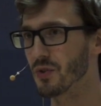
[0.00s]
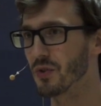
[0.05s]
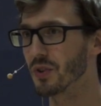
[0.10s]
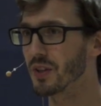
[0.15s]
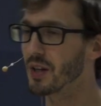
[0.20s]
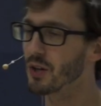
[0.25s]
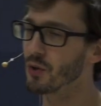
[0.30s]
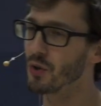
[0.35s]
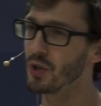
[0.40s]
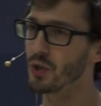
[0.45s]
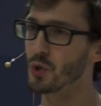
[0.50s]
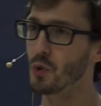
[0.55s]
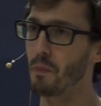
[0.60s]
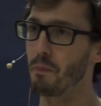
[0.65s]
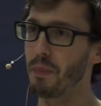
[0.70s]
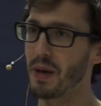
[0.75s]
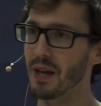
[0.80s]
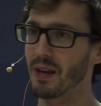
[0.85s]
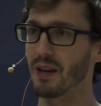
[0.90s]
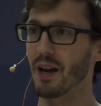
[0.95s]
and then you need to
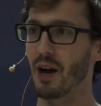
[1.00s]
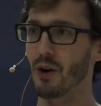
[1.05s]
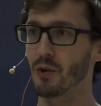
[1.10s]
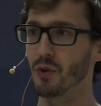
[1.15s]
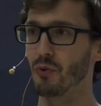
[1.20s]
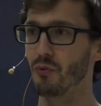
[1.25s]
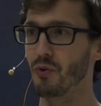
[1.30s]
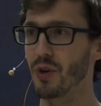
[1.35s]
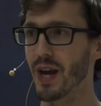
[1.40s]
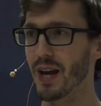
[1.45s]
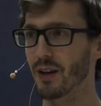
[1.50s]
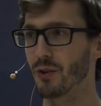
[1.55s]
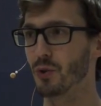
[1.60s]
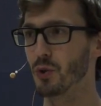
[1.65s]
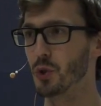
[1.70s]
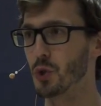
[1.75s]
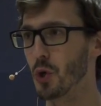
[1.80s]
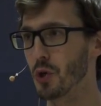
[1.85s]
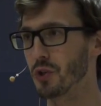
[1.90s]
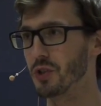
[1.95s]
pick how you react to
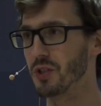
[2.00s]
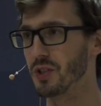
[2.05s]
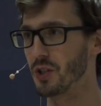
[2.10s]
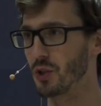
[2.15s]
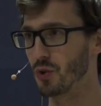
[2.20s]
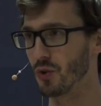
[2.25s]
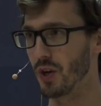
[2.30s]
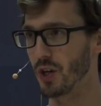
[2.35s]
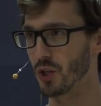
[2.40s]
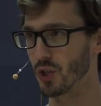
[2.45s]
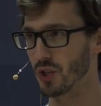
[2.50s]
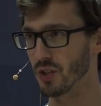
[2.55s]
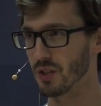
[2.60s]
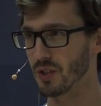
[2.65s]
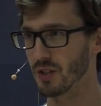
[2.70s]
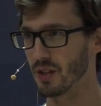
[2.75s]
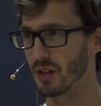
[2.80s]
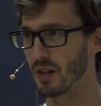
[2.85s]
certain situations.